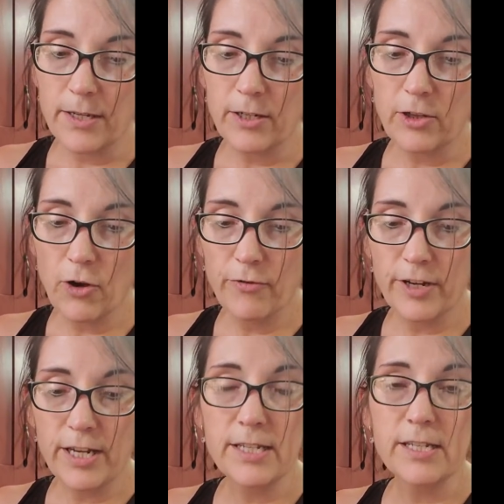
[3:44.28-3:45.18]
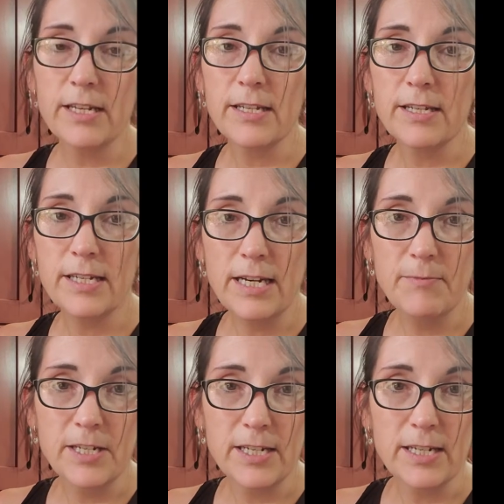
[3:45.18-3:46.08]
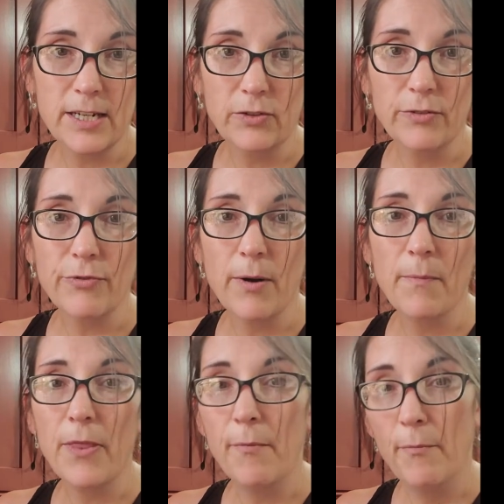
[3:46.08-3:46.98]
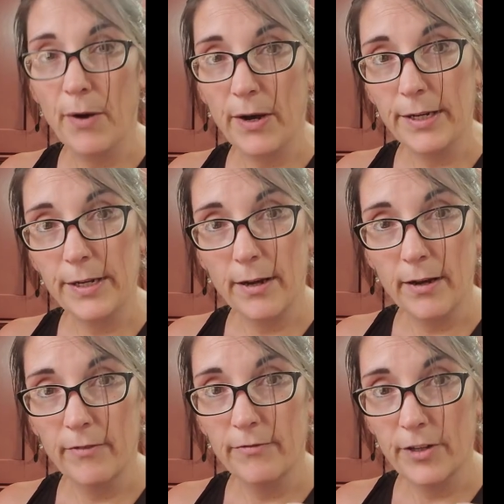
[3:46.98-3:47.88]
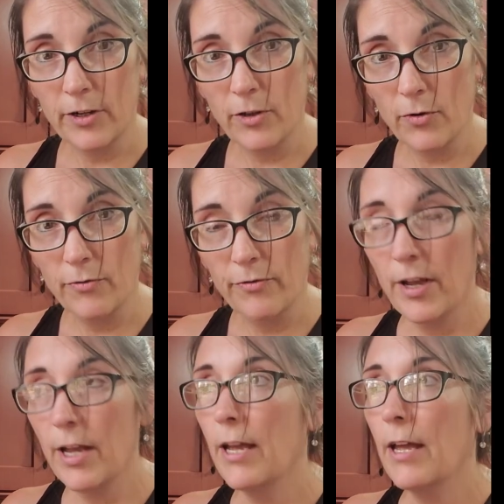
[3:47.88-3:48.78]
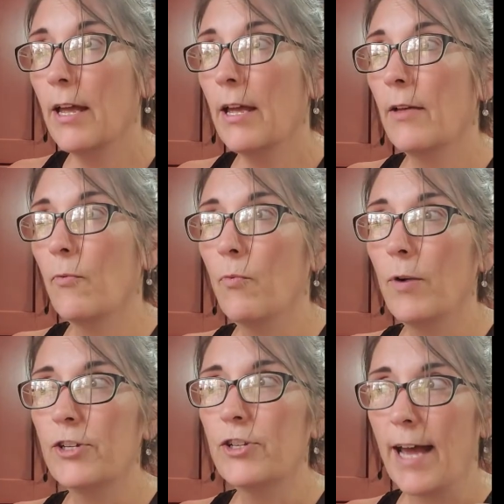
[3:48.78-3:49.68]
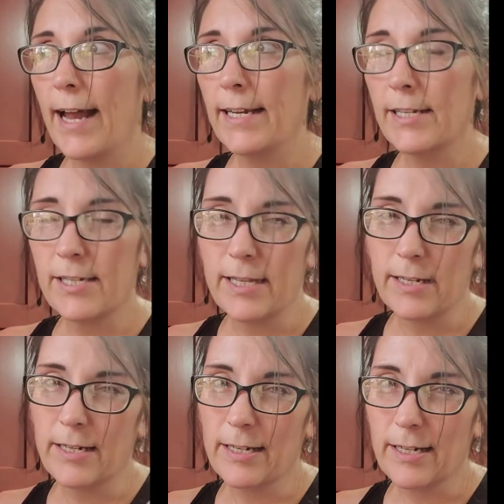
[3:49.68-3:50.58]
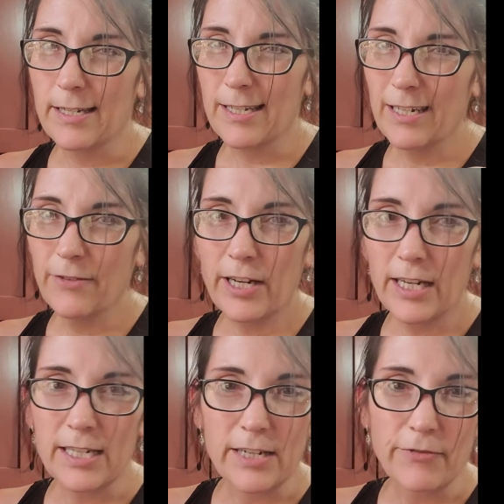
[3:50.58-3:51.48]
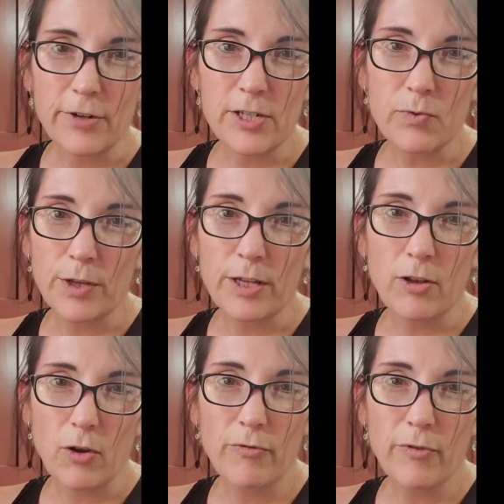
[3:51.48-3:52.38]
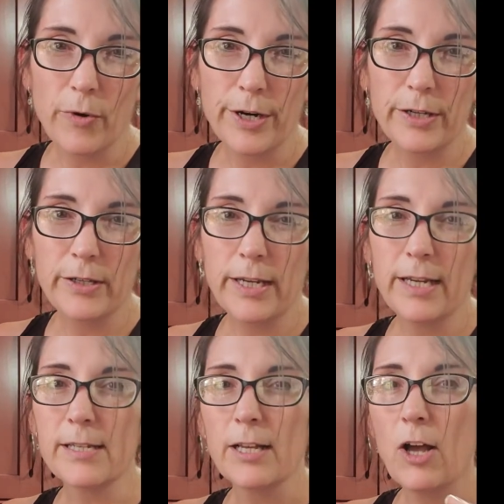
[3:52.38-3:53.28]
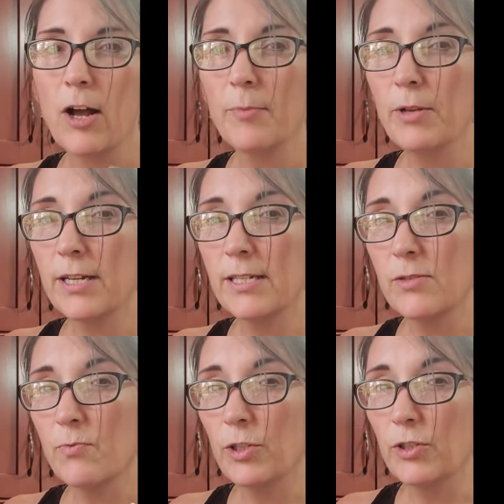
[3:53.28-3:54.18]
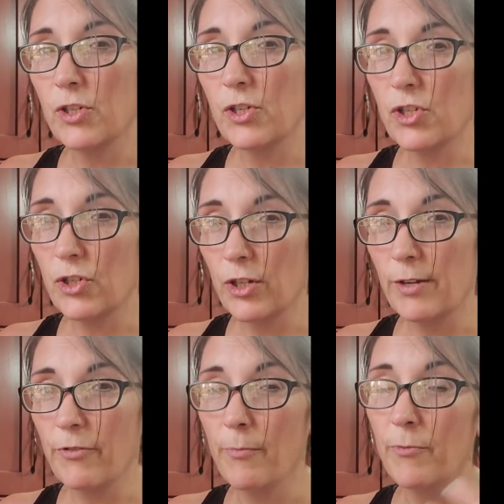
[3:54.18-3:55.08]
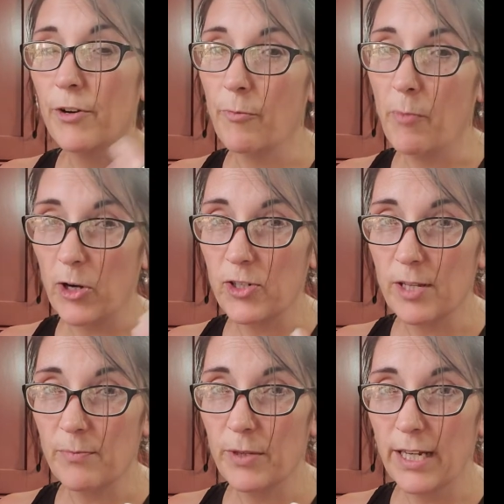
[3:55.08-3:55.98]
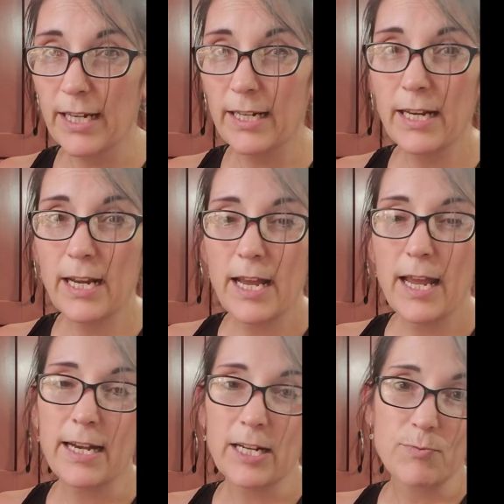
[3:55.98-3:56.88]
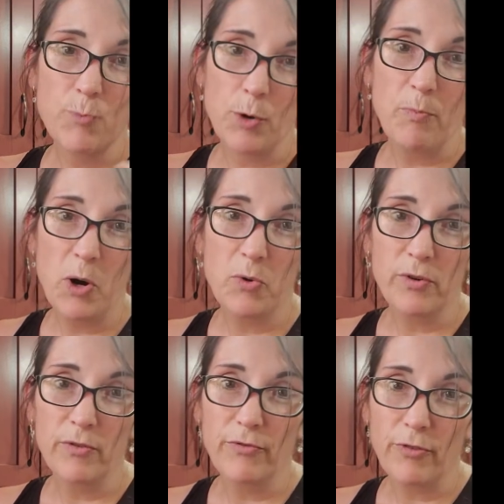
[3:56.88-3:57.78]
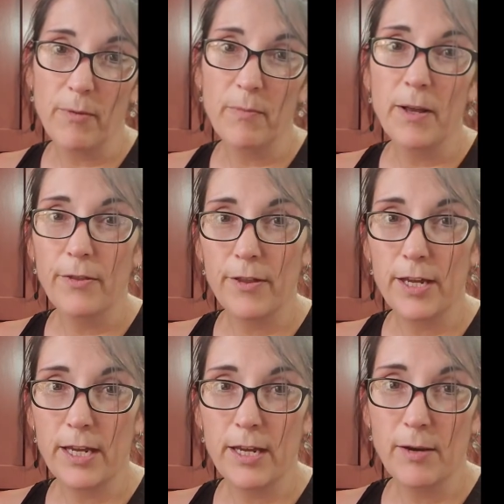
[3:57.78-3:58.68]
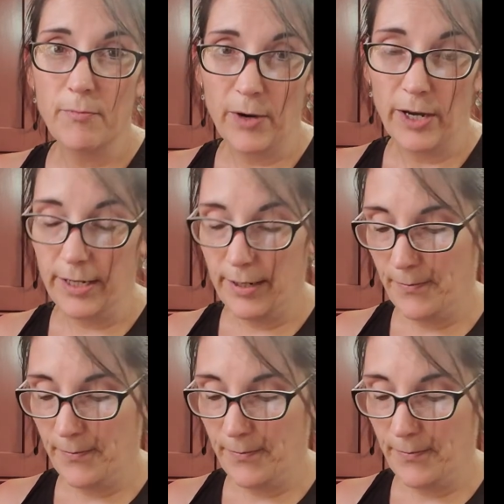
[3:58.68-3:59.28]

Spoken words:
Clove is steam distilled from the bud of the clove, which that is the significant difference with clove oil. Is a lot of places will distill it from different parts of the plant, and it's more potent from the bud.